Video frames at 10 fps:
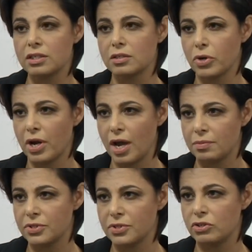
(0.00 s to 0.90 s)
to
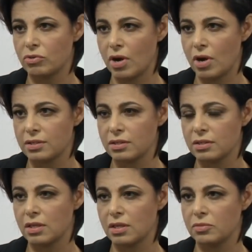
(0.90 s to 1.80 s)
perhaps address
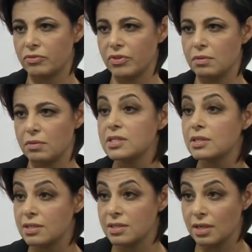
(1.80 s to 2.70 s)
some of the
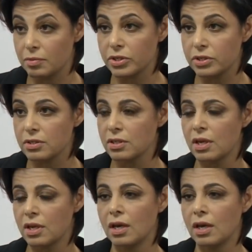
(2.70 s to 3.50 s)
misconceptions,